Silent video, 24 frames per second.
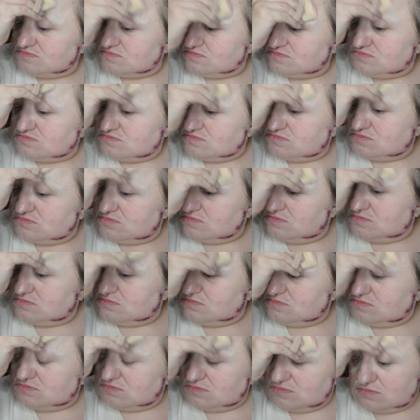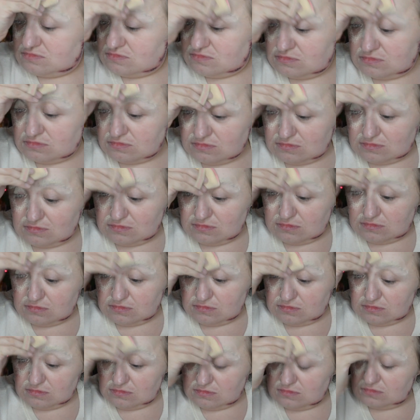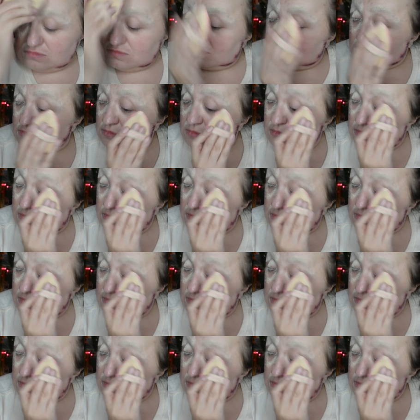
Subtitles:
[no speech]